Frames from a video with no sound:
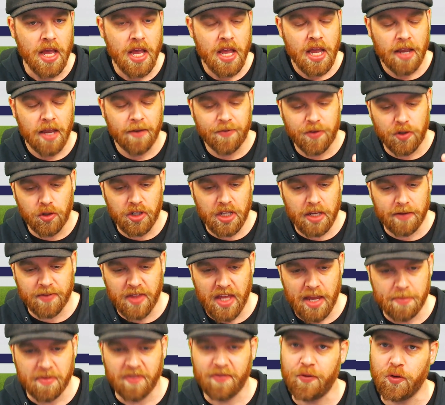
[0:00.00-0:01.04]
if you give
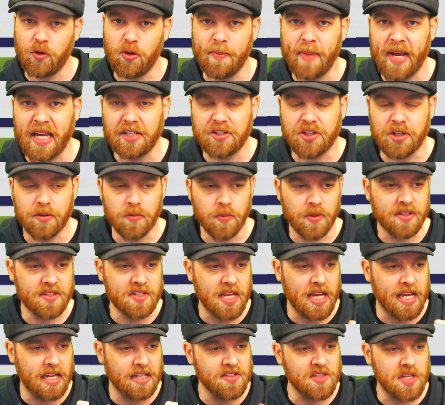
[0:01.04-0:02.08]
them a formation with
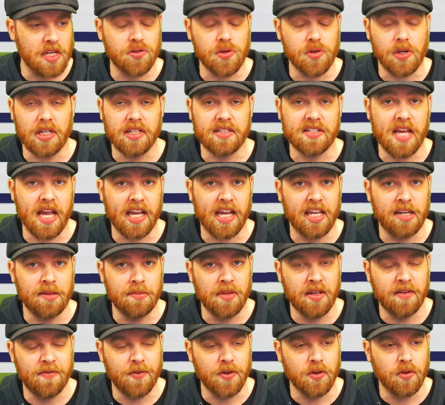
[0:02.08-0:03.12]
say a central attacking
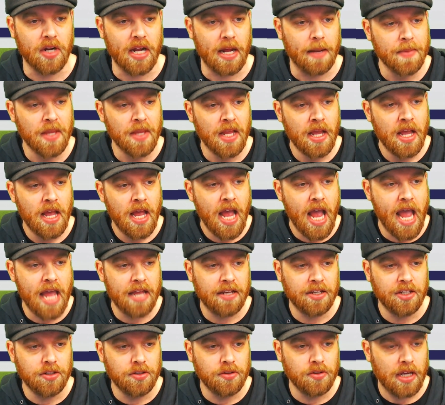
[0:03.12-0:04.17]
midfielder,
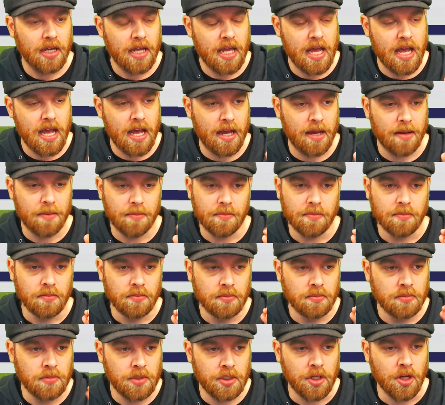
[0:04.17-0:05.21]
and you
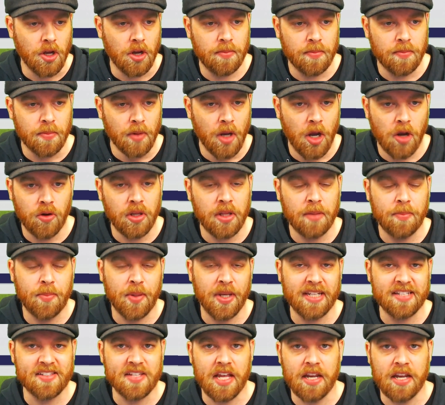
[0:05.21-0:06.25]
only
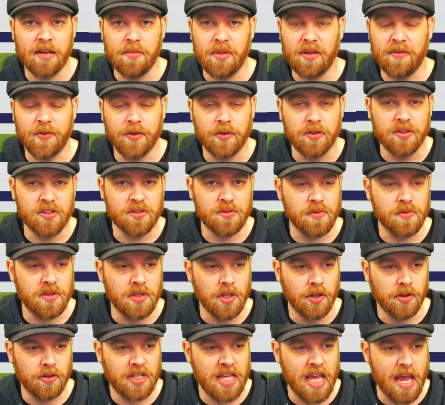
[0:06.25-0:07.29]
pick centre midfielders with
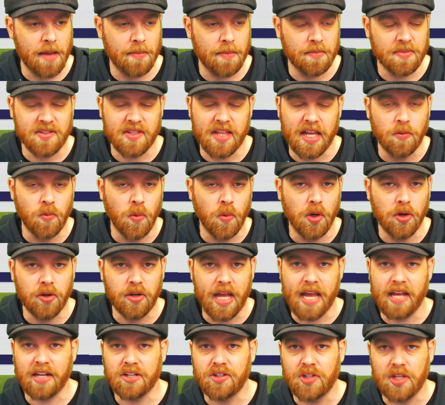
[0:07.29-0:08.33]
no cams, they won't
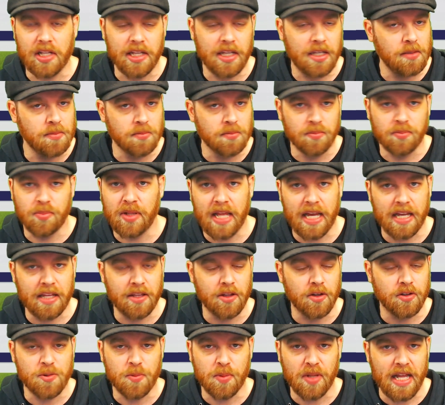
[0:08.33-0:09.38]
actually play
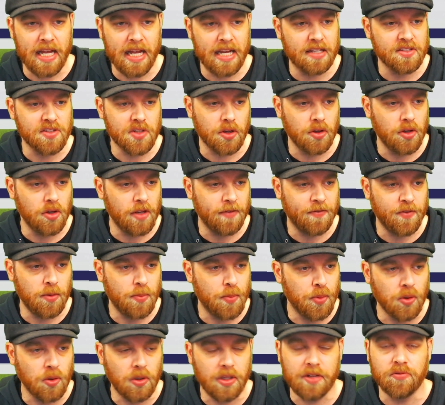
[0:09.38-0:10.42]
those players. So if you
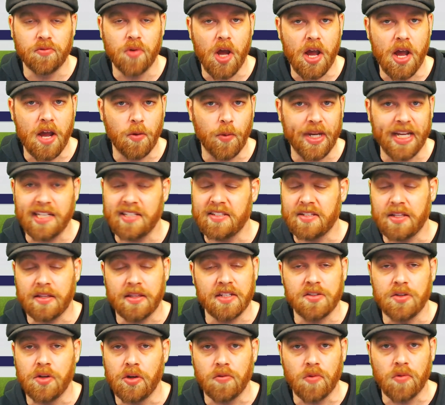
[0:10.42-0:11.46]
pull in right wingers and
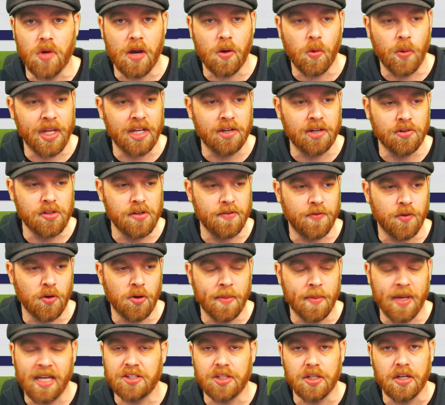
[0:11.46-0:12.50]
there's no right winger in your
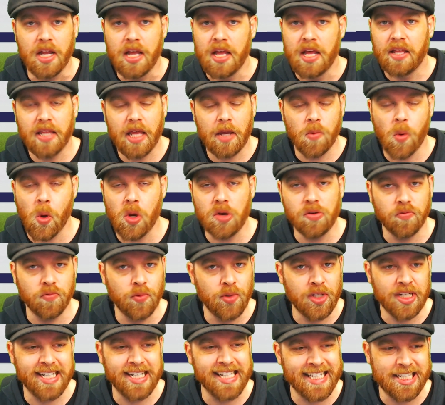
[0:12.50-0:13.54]
formation, they won't
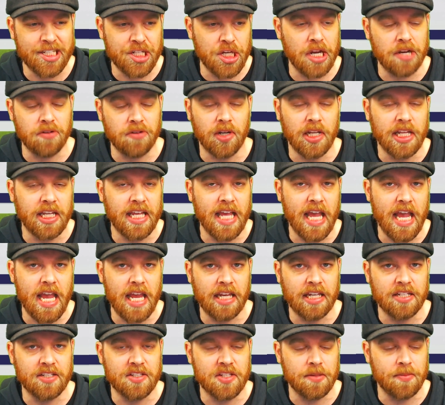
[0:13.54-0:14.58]
really generally get
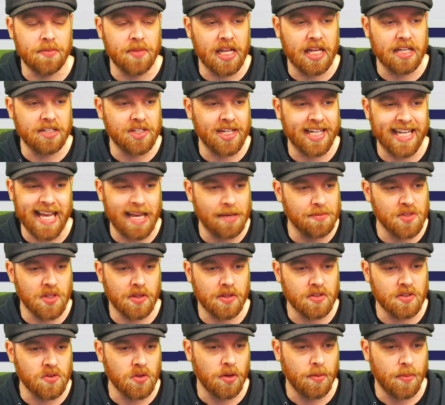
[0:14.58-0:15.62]
any simulation games. So
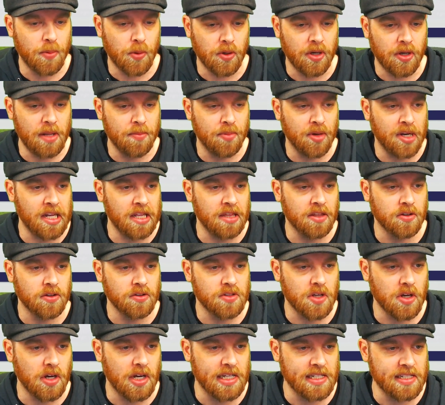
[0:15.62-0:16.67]
there's no point in bringing
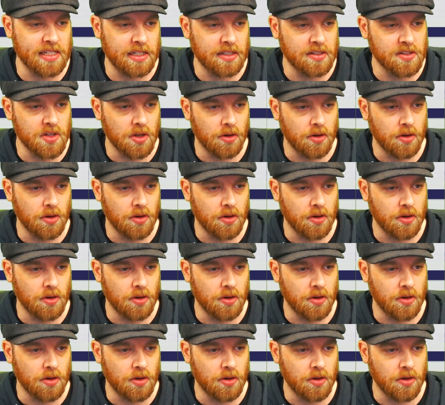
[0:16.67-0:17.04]
those guys in. So